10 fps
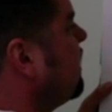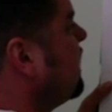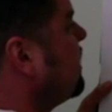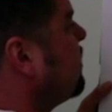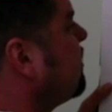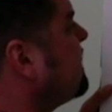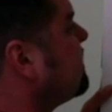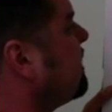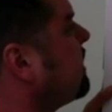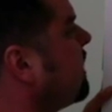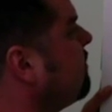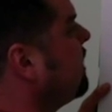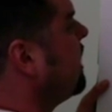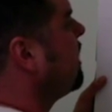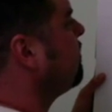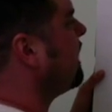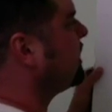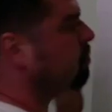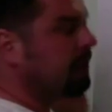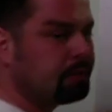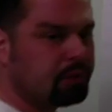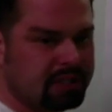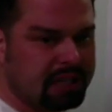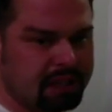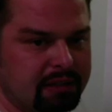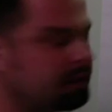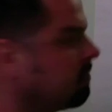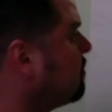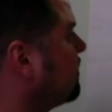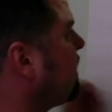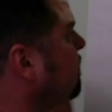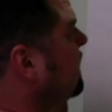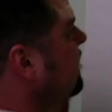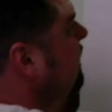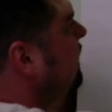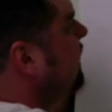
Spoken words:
increase your income by 20%. So what would that be?